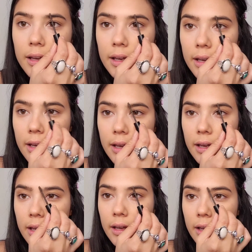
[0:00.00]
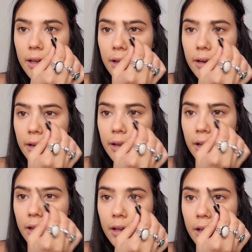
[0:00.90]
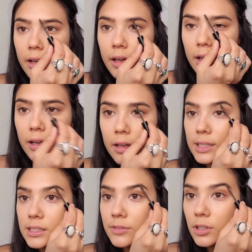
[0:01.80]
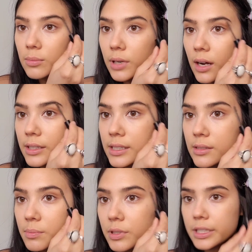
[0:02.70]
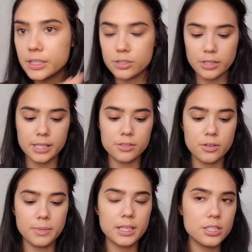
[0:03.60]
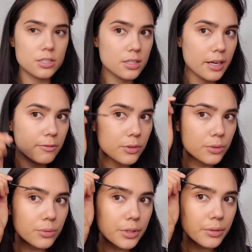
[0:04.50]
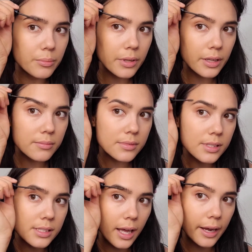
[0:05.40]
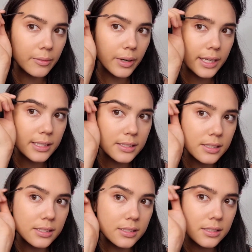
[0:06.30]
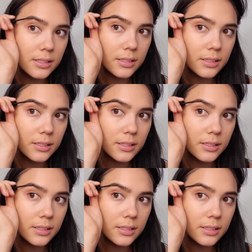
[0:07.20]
And the rest of her brow is pretty straight, so I'm gonna just kind of groom them sideways.